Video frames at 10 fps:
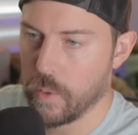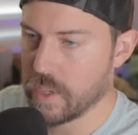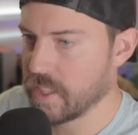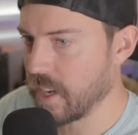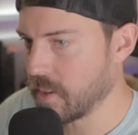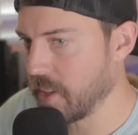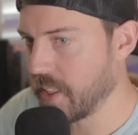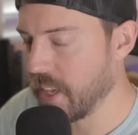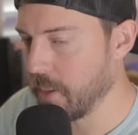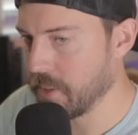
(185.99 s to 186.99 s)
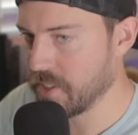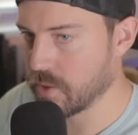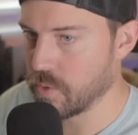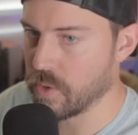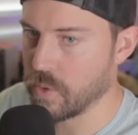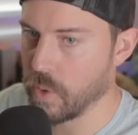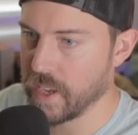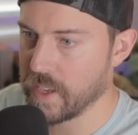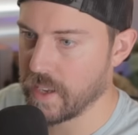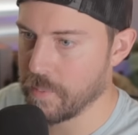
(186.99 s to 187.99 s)
I want to talk about the images real
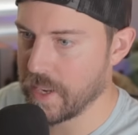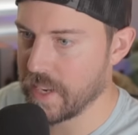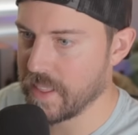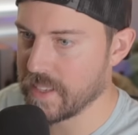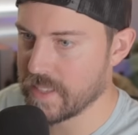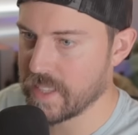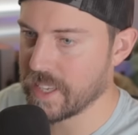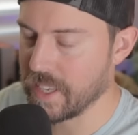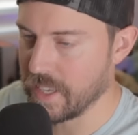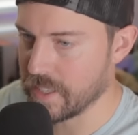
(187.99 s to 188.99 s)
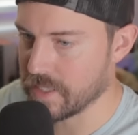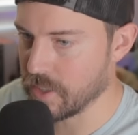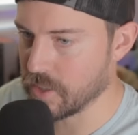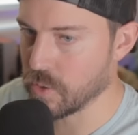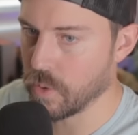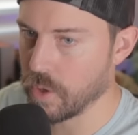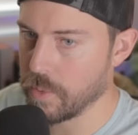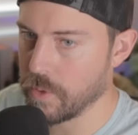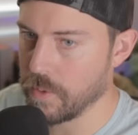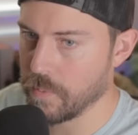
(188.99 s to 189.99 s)
quick. I mean, this thing is
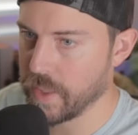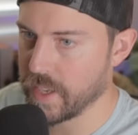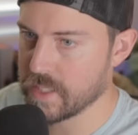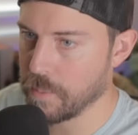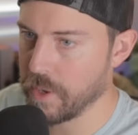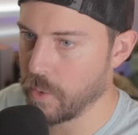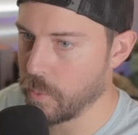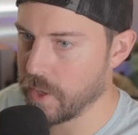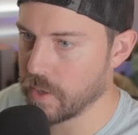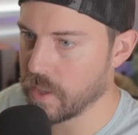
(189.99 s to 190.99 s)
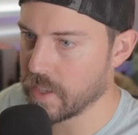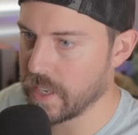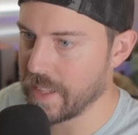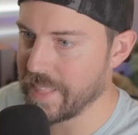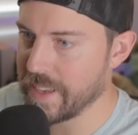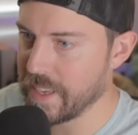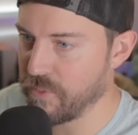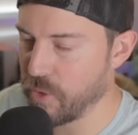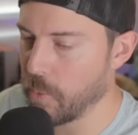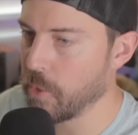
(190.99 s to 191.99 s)
adorable. It's a bit weird looking. I like
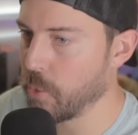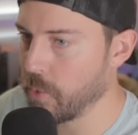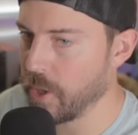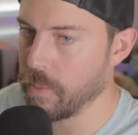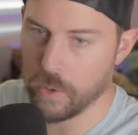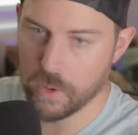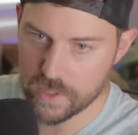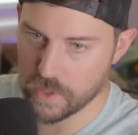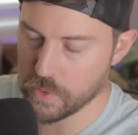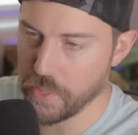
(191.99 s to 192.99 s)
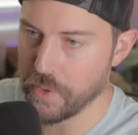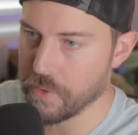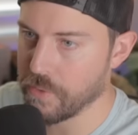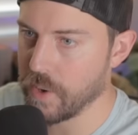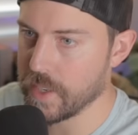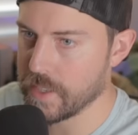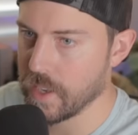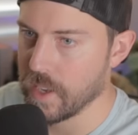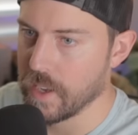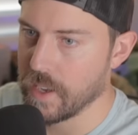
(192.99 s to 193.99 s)
it from the rear more so than the front.
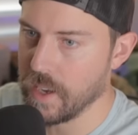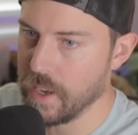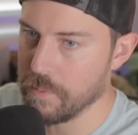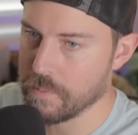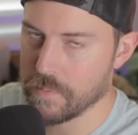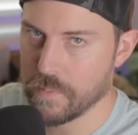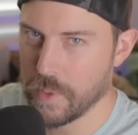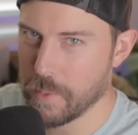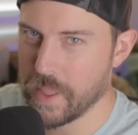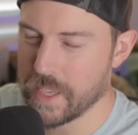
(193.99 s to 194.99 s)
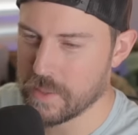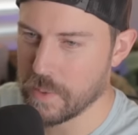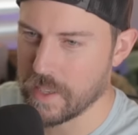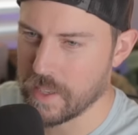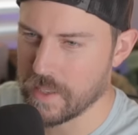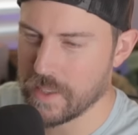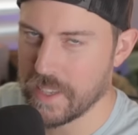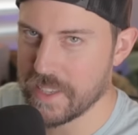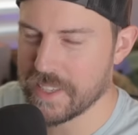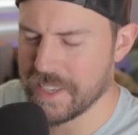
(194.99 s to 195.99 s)
Maybe that's what
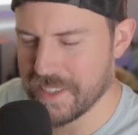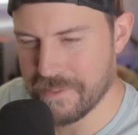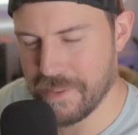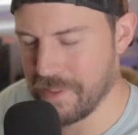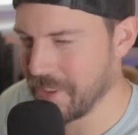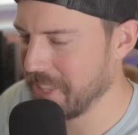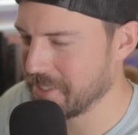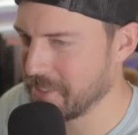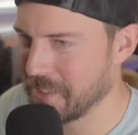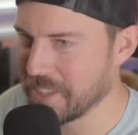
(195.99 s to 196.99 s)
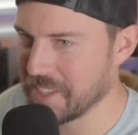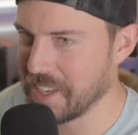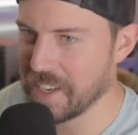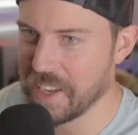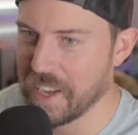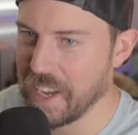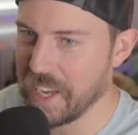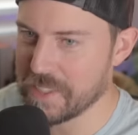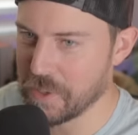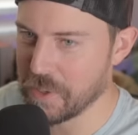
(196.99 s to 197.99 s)
he said.
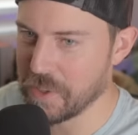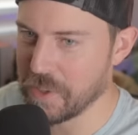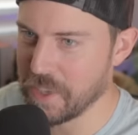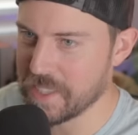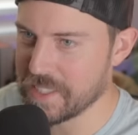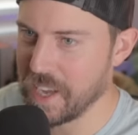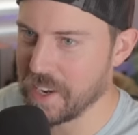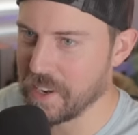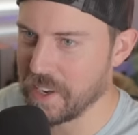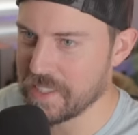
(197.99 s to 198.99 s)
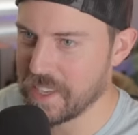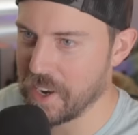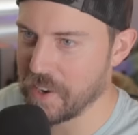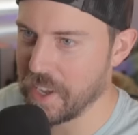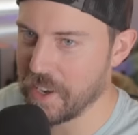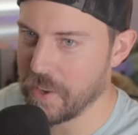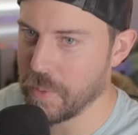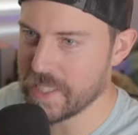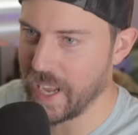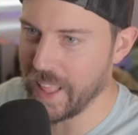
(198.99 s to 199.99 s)
It's early on a Saturday.
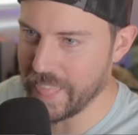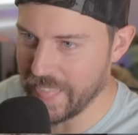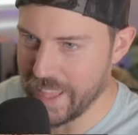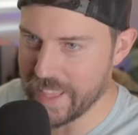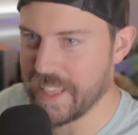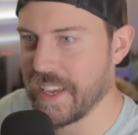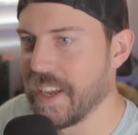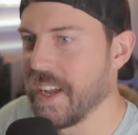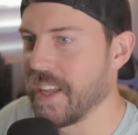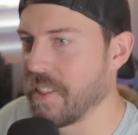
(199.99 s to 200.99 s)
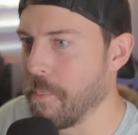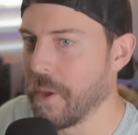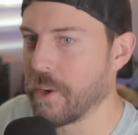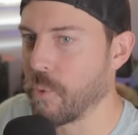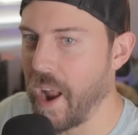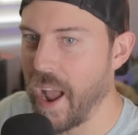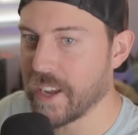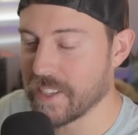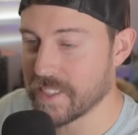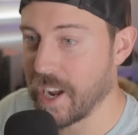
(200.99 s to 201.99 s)
Anyways, I like the big
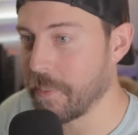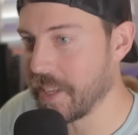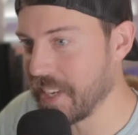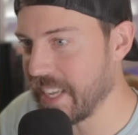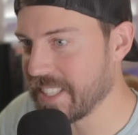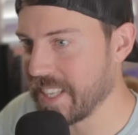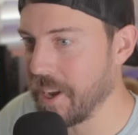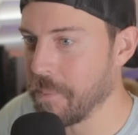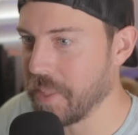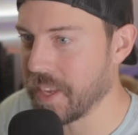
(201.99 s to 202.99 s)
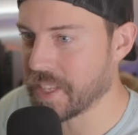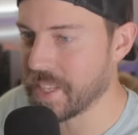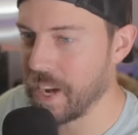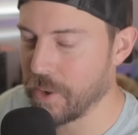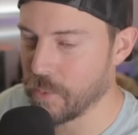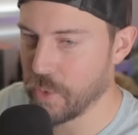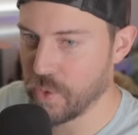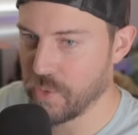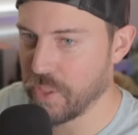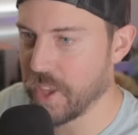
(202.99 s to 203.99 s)
rack on top that takes up the entire
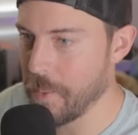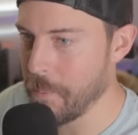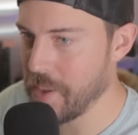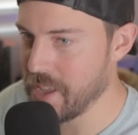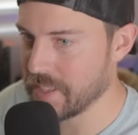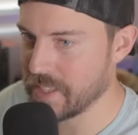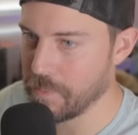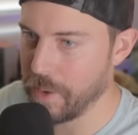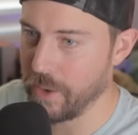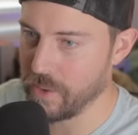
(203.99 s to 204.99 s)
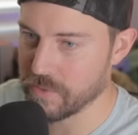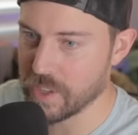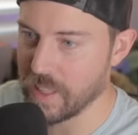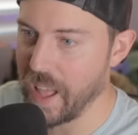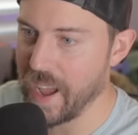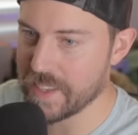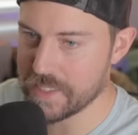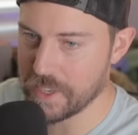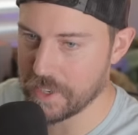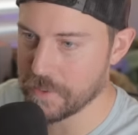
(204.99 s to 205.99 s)
roof, the amazing amount of
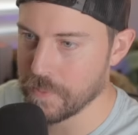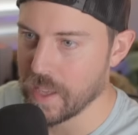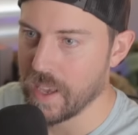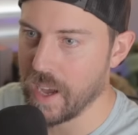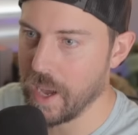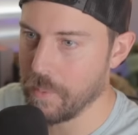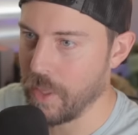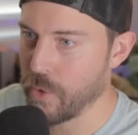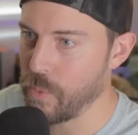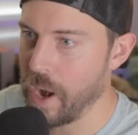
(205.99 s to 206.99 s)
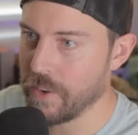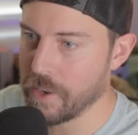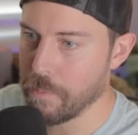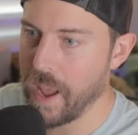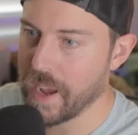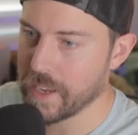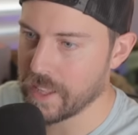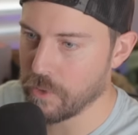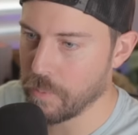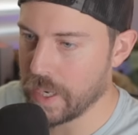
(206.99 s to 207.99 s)
glass here, and the rounded back
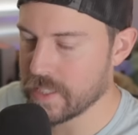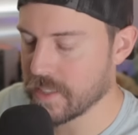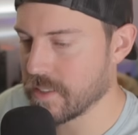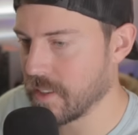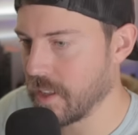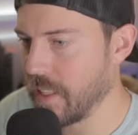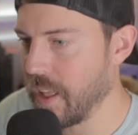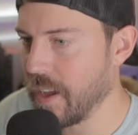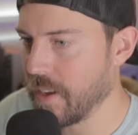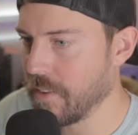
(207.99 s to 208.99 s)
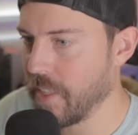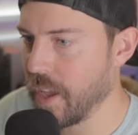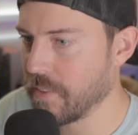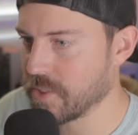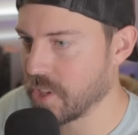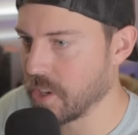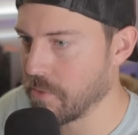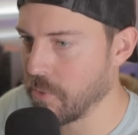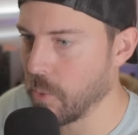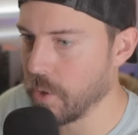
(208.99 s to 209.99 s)
that reminds us a lot of the
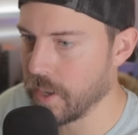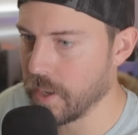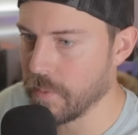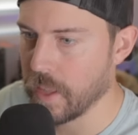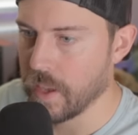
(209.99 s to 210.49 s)
FJ40.